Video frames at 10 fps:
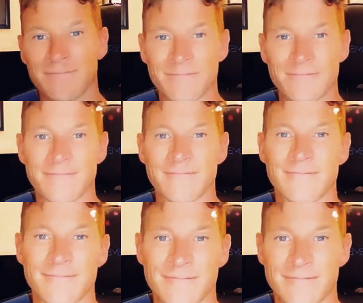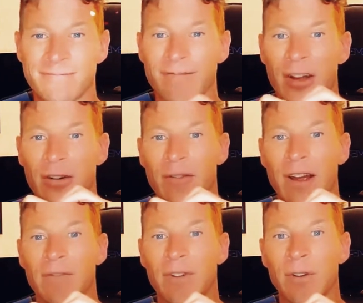I don't even have to
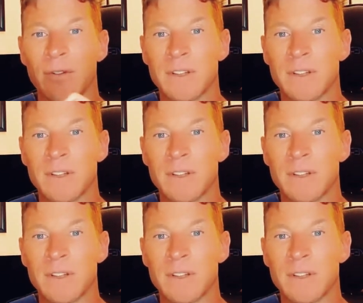do this.